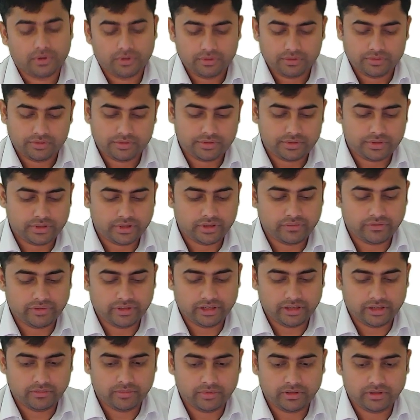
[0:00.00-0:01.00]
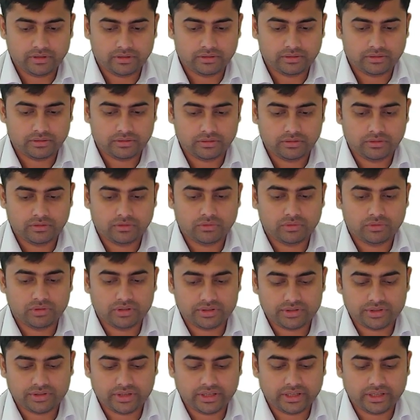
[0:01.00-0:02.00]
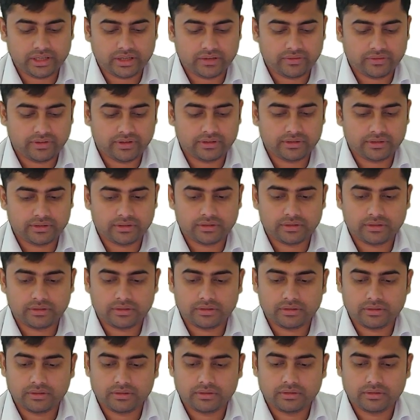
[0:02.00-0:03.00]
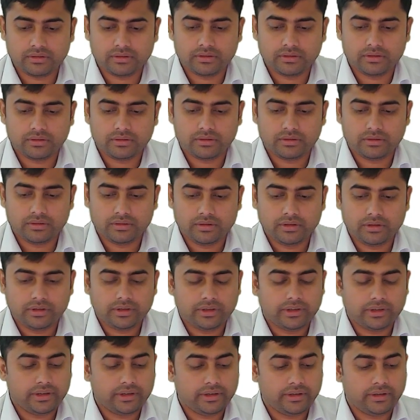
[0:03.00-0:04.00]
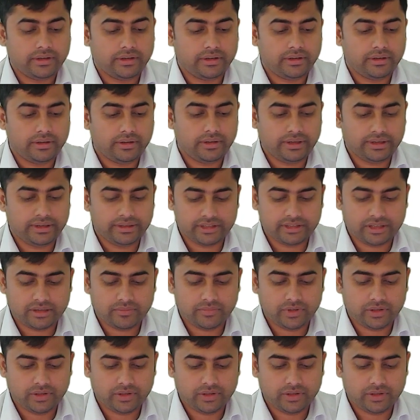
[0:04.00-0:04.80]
string variable, to a string reference. Example,